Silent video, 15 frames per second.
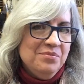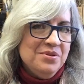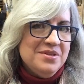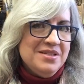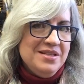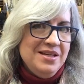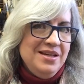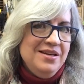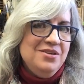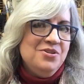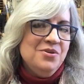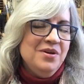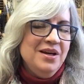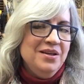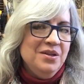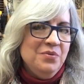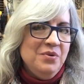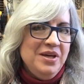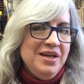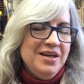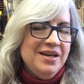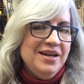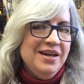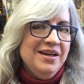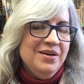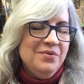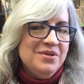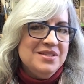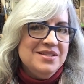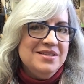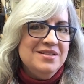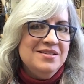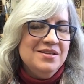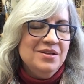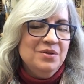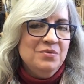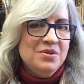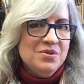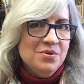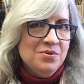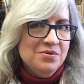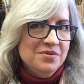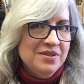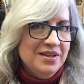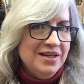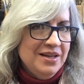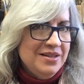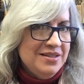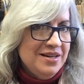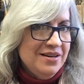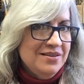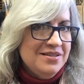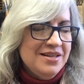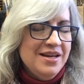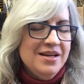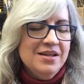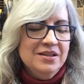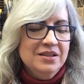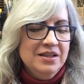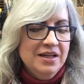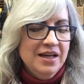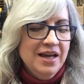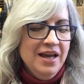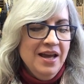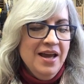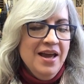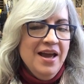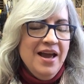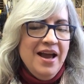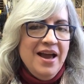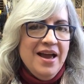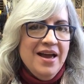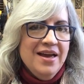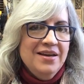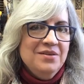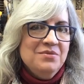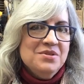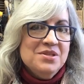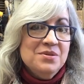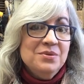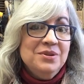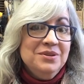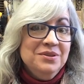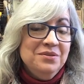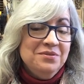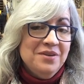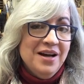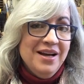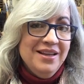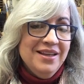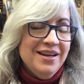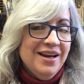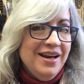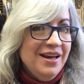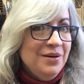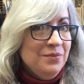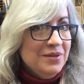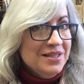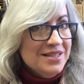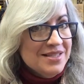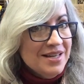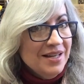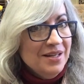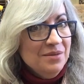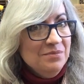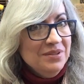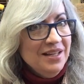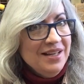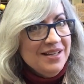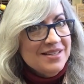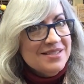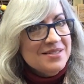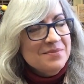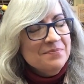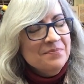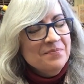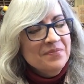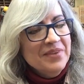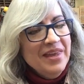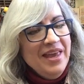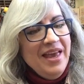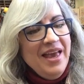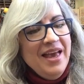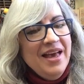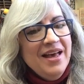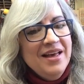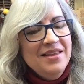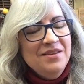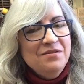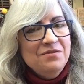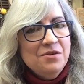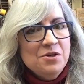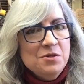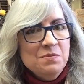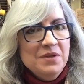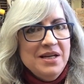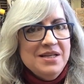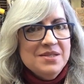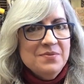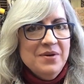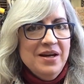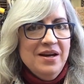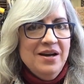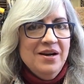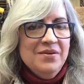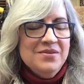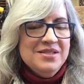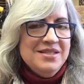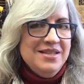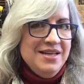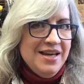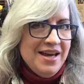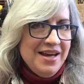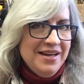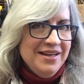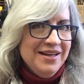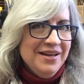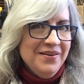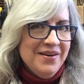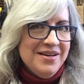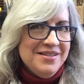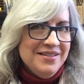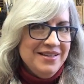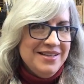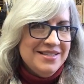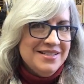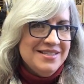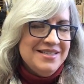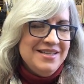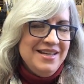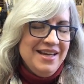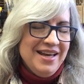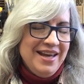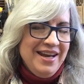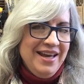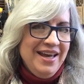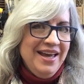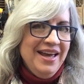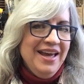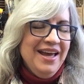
proceed during the week, and it wasn't until it was over that I dared take a look and was thrilled to find that I had won second place. And the first place winner was Deanna. Congratulations, Deanna.